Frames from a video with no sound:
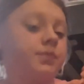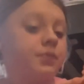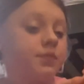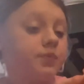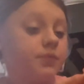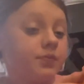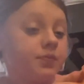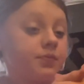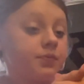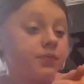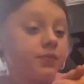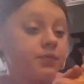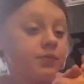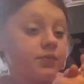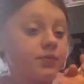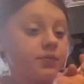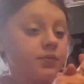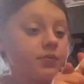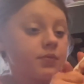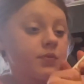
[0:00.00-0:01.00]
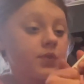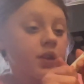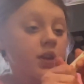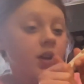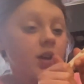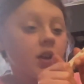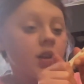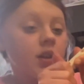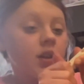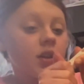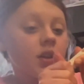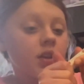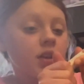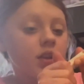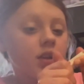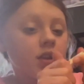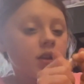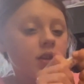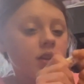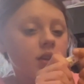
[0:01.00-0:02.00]

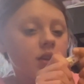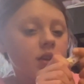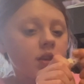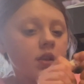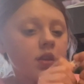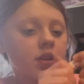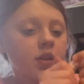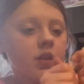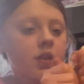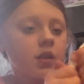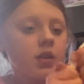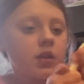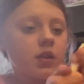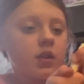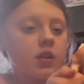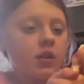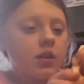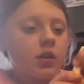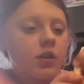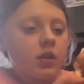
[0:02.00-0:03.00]
[no speech]